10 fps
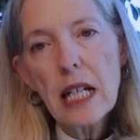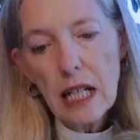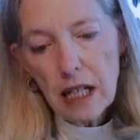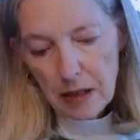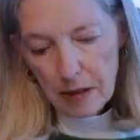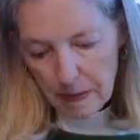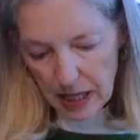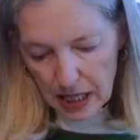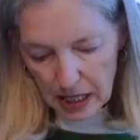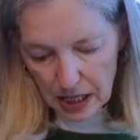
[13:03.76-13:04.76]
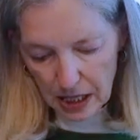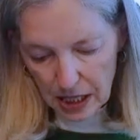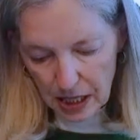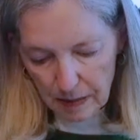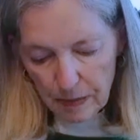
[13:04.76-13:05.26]
um, and
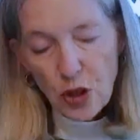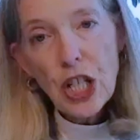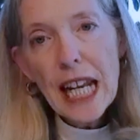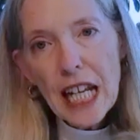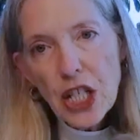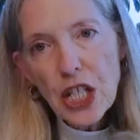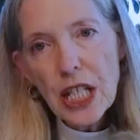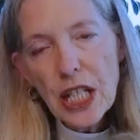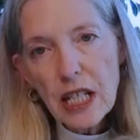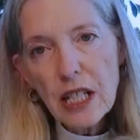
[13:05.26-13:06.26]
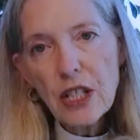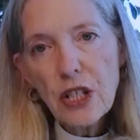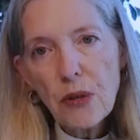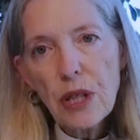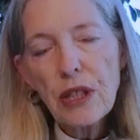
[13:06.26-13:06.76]
um, changing
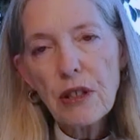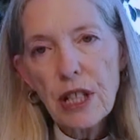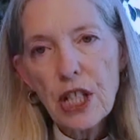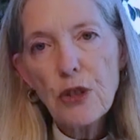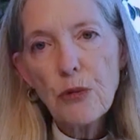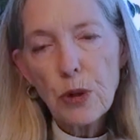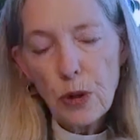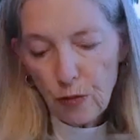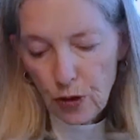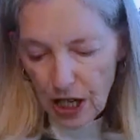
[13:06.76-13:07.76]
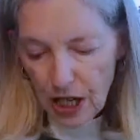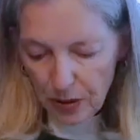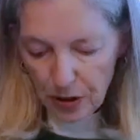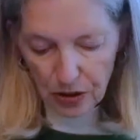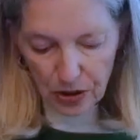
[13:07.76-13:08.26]
so that there is room for
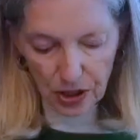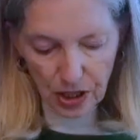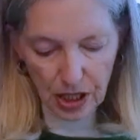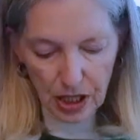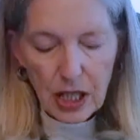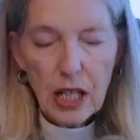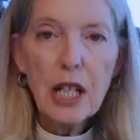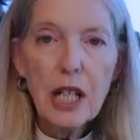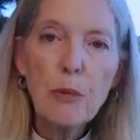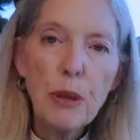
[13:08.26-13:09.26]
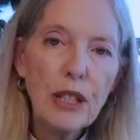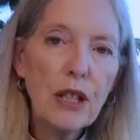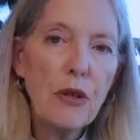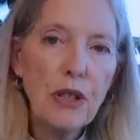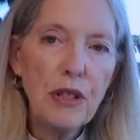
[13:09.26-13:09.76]
others uh, to bring
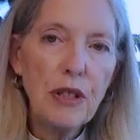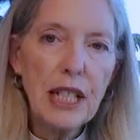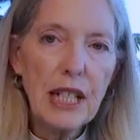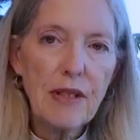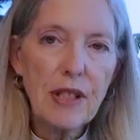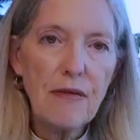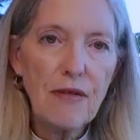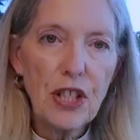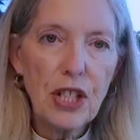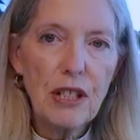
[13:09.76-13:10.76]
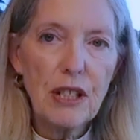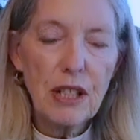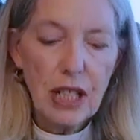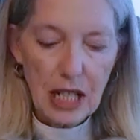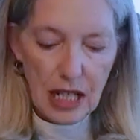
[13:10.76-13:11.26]
their own unique gifts and
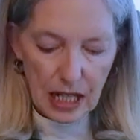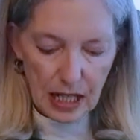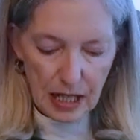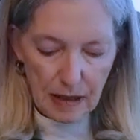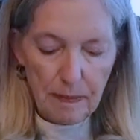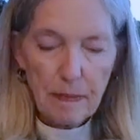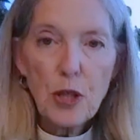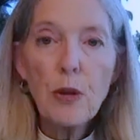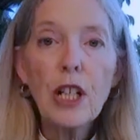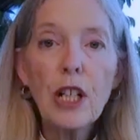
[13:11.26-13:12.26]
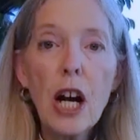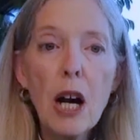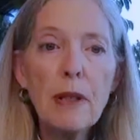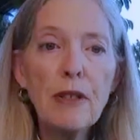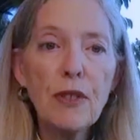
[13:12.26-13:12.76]
visions um, to our
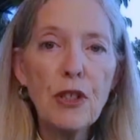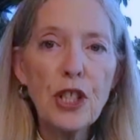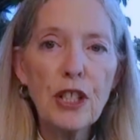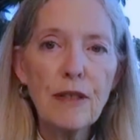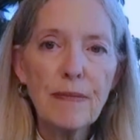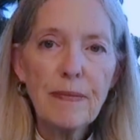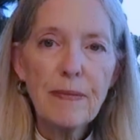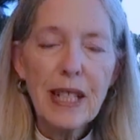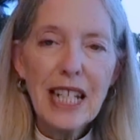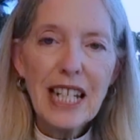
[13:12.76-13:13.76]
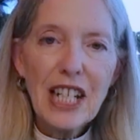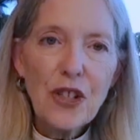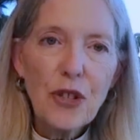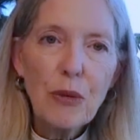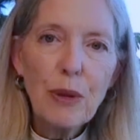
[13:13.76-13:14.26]
common future.
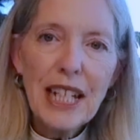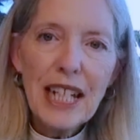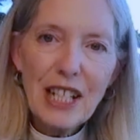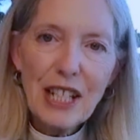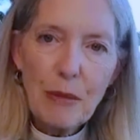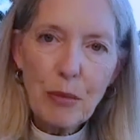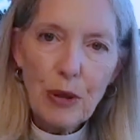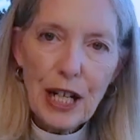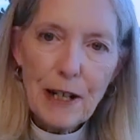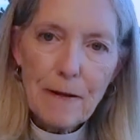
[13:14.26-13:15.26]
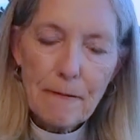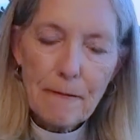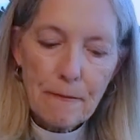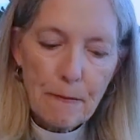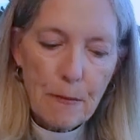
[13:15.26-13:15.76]
So I want to end in prayer.
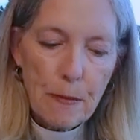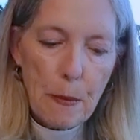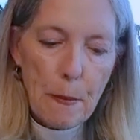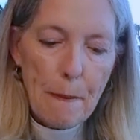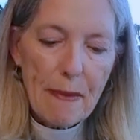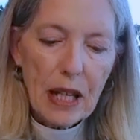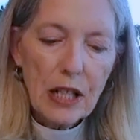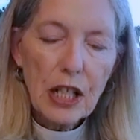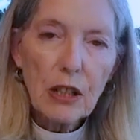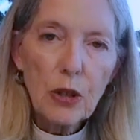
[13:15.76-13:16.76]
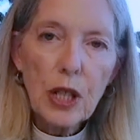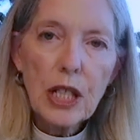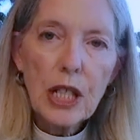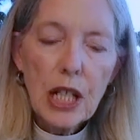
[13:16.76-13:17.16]
Dear Lord,